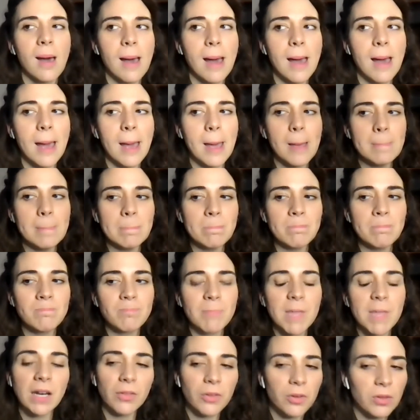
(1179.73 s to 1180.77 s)

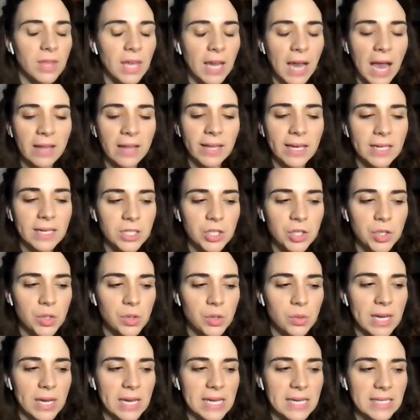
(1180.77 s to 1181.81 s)
Another thing I like to
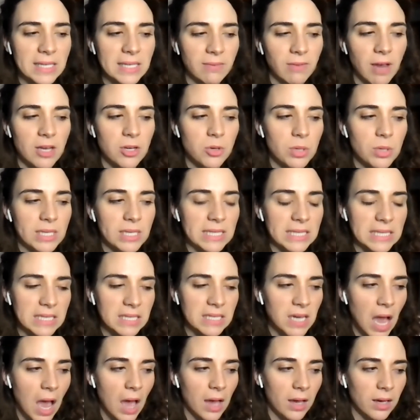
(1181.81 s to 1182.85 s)
do is if I do get
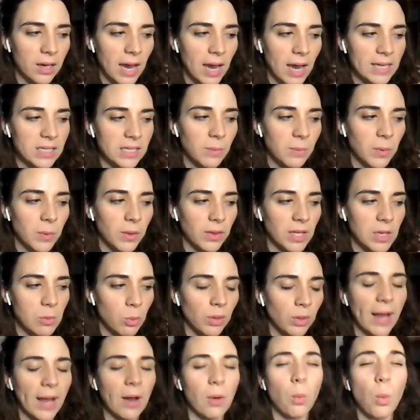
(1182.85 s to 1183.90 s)
stuck, I typically
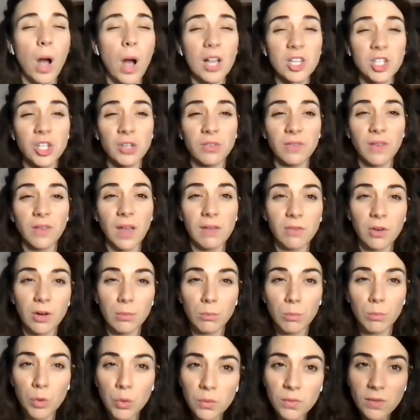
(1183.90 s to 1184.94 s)
will like watch a favorite
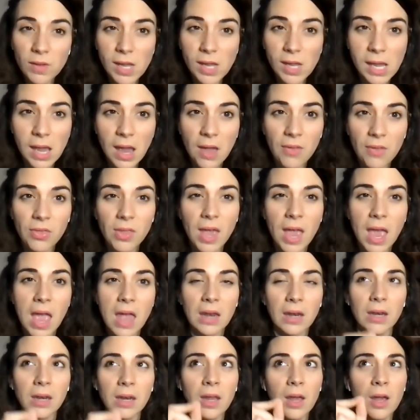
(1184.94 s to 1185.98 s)
movie and
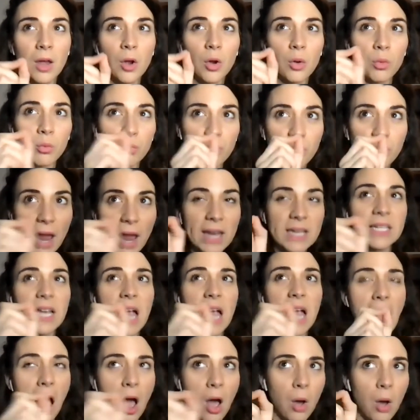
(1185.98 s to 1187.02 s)
then write
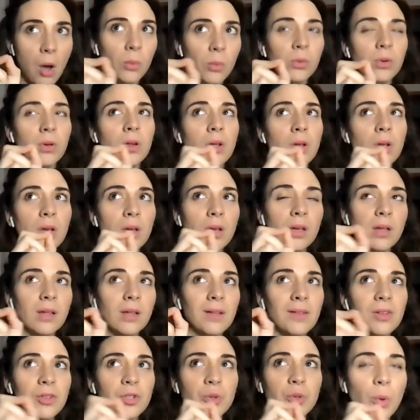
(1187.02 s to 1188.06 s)
down
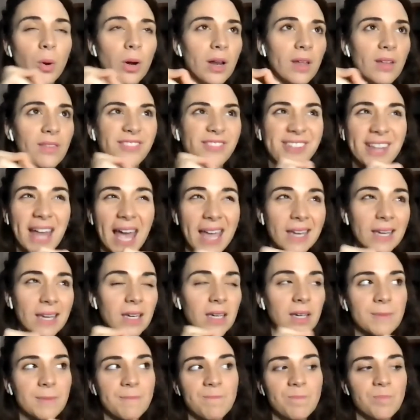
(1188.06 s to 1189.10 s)
sort of like
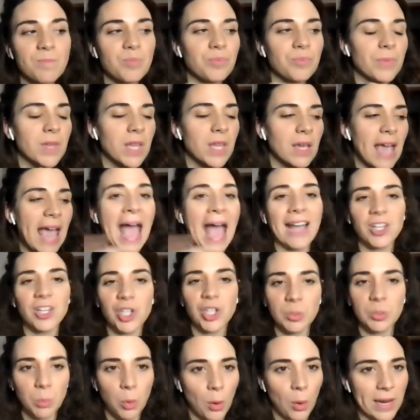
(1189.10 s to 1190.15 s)

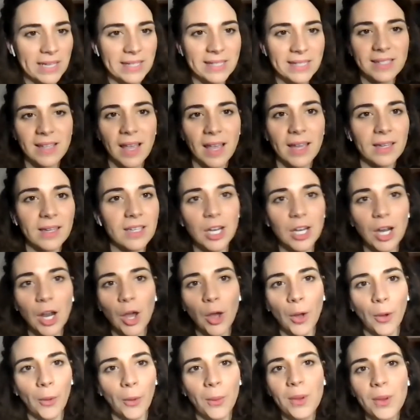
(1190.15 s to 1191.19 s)
action points, like, you
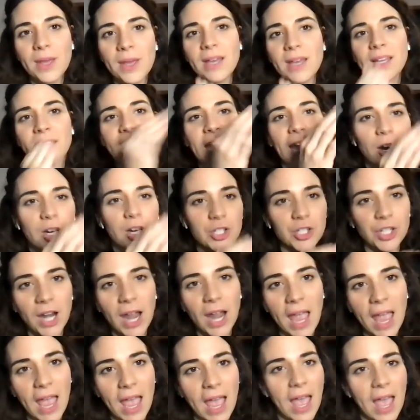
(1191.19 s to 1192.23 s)
know, character
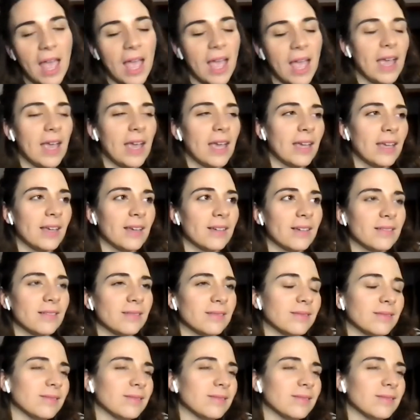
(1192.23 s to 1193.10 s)
A